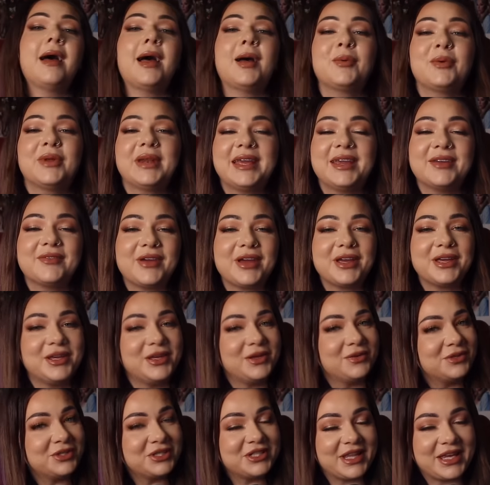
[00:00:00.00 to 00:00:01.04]
I want to give a
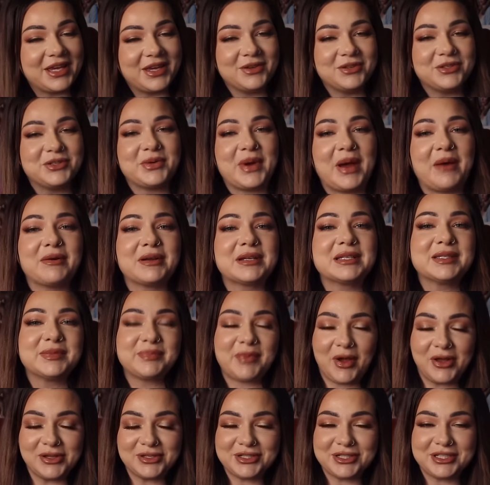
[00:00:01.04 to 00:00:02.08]
huge thank you to our
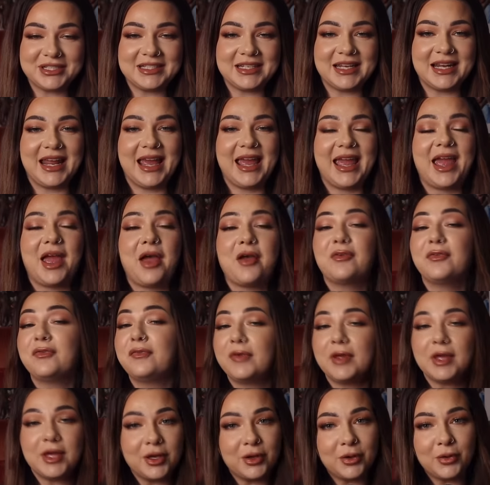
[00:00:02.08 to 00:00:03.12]
sponsor today,
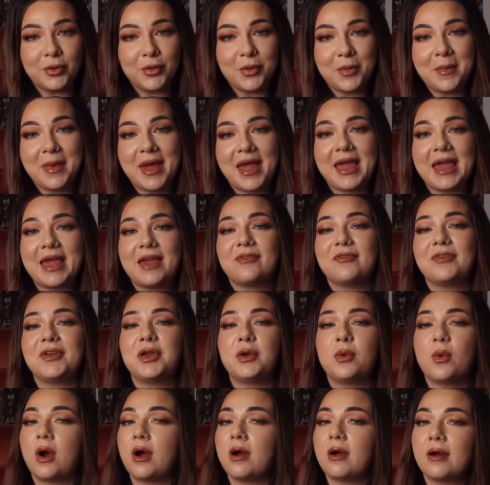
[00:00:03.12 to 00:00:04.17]
Fume. If
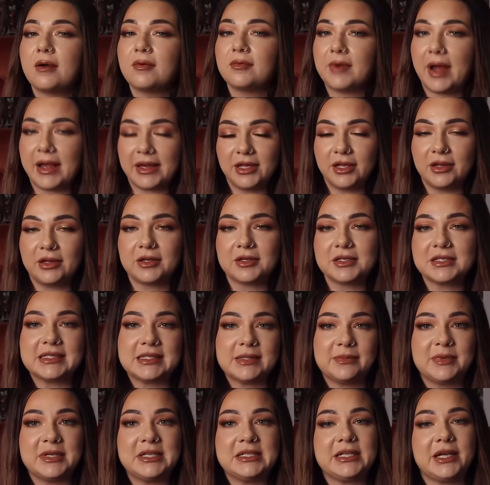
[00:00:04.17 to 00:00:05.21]
you are a regular
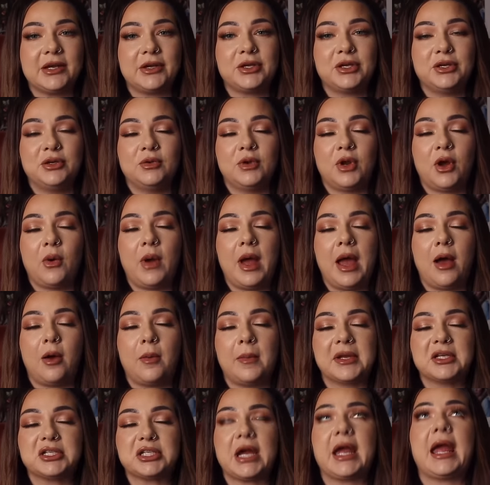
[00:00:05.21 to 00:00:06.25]
Sippendale, you know how
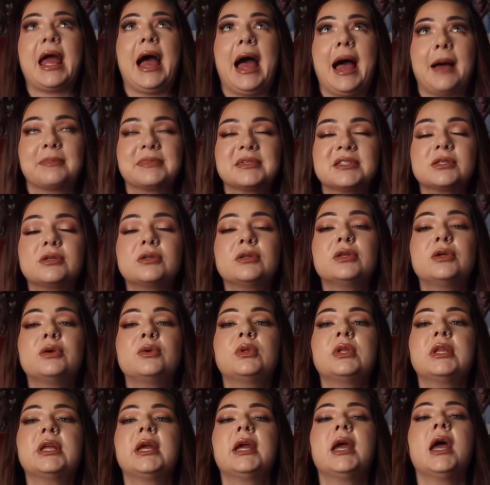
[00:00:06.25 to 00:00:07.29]
much I
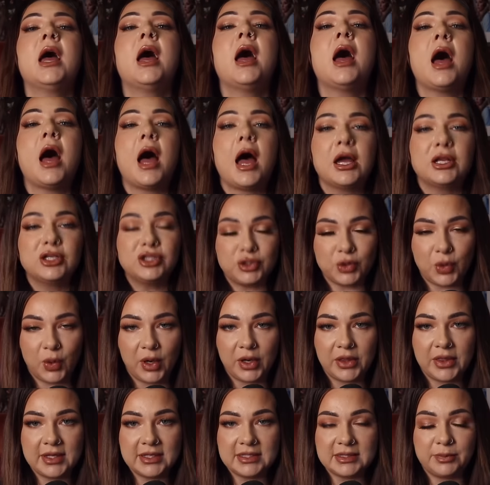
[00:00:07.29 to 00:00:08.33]
absolutely
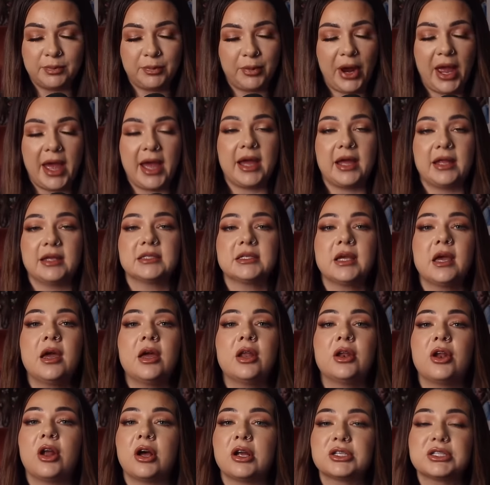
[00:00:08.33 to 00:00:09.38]
adore this brand,
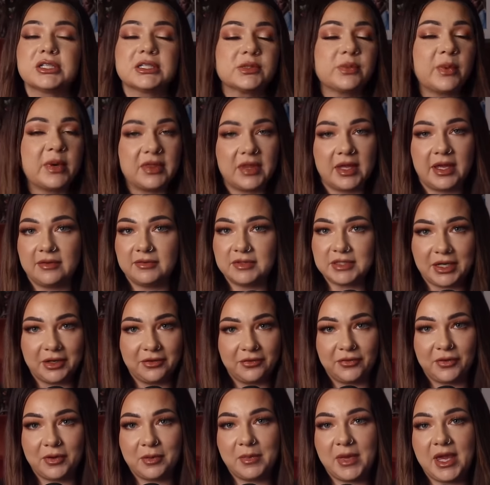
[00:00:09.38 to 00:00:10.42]
not just what they have done
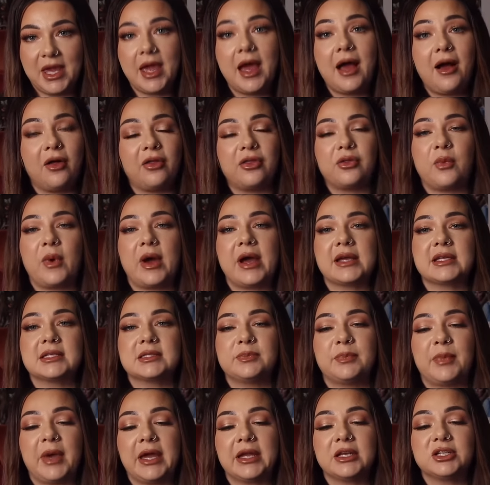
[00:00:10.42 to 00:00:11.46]
for me health-wise,
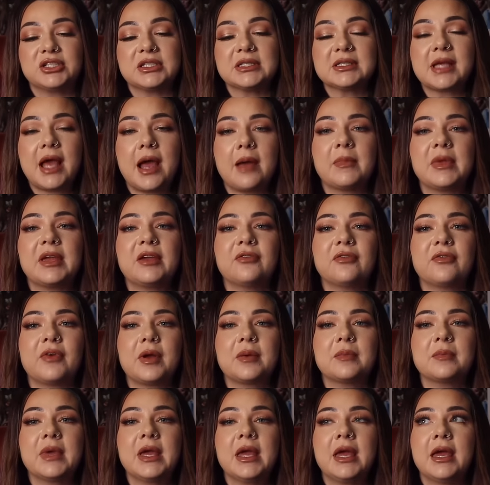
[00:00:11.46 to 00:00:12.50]
but just coming
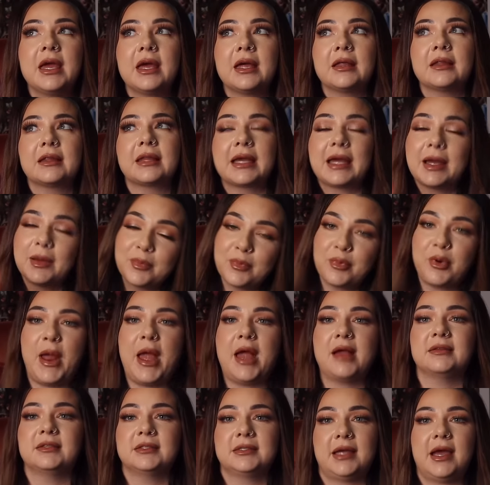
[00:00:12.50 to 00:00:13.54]
from like a
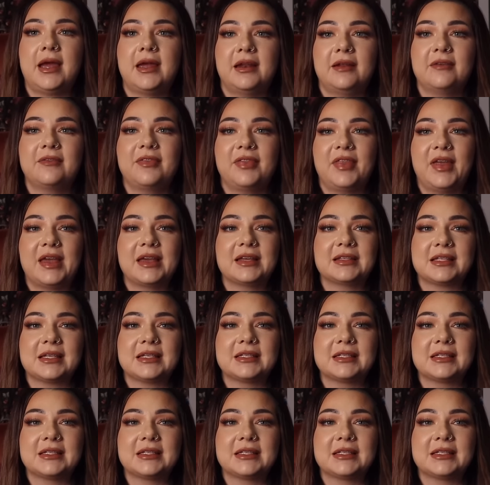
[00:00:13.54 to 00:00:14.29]
brand side of things.